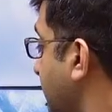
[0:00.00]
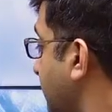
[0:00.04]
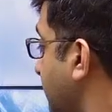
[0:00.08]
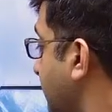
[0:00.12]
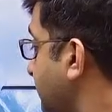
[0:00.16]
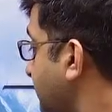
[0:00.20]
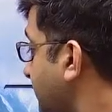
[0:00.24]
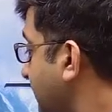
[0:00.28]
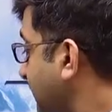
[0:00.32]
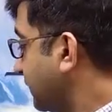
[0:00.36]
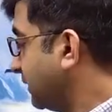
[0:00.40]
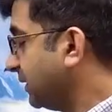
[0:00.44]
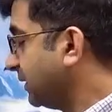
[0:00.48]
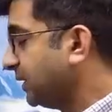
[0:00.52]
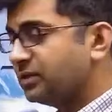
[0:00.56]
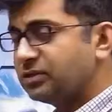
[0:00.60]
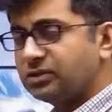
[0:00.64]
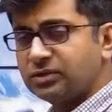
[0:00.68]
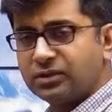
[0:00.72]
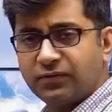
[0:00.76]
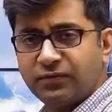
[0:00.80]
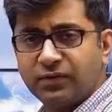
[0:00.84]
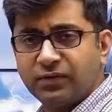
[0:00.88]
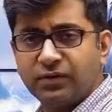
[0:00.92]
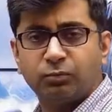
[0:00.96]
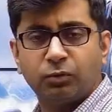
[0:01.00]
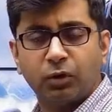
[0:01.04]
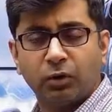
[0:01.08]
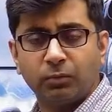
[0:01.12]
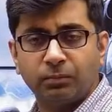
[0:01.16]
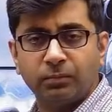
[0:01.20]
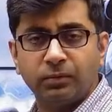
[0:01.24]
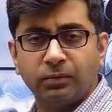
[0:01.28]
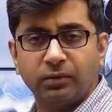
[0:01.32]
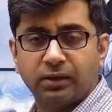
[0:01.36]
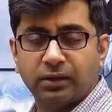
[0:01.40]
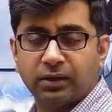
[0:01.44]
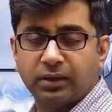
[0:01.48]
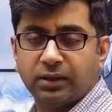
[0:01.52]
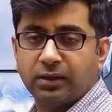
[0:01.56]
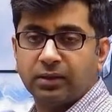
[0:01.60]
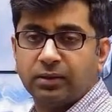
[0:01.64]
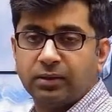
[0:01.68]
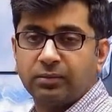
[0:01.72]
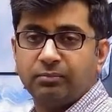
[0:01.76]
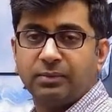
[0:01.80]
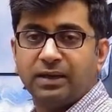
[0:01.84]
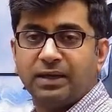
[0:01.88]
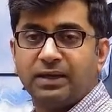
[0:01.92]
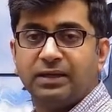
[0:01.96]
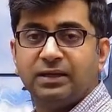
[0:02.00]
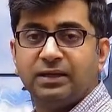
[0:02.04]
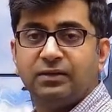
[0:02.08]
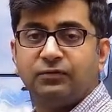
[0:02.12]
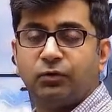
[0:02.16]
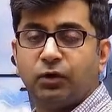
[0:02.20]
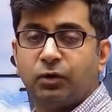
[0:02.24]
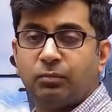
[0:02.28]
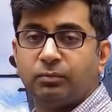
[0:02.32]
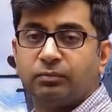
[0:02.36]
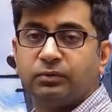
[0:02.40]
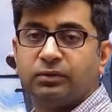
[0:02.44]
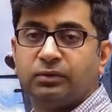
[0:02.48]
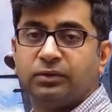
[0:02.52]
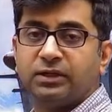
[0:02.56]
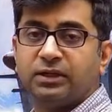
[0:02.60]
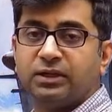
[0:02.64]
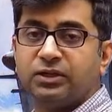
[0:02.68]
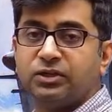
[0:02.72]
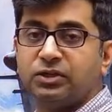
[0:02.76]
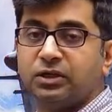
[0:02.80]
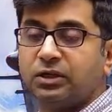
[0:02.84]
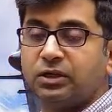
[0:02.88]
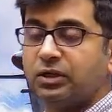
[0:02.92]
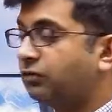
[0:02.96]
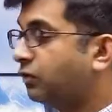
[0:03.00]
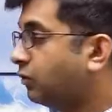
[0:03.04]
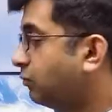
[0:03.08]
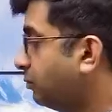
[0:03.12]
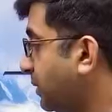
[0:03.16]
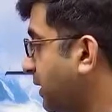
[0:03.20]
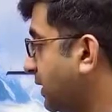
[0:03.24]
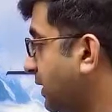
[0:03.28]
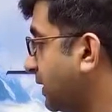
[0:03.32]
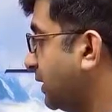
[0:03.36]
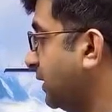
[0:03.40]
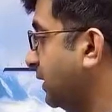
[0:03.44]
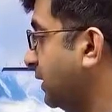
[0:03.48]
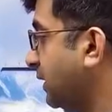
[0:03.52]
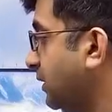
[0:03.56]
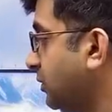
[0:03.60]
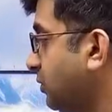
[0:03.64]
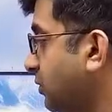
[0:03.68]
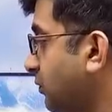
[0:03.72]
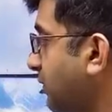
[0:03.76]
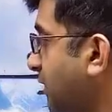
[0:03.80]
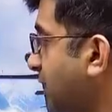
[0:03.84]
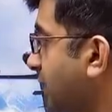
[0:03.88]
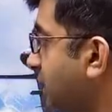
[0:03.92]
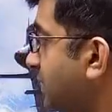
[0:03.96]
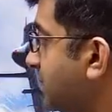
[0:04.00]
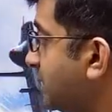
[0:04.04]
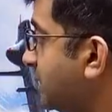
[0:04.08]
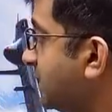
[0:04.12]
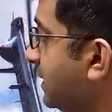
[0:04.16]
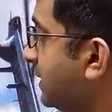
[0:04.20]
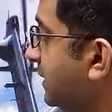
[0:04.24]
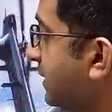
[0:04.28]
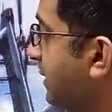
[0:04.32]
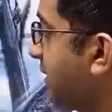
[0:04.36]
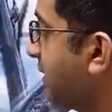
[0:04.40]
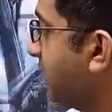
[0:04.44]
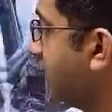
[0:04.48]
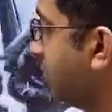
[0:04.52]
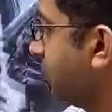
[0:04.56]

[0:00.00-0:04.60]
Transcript: Sectors driven mainly from the initiative of Make in India, so we can see it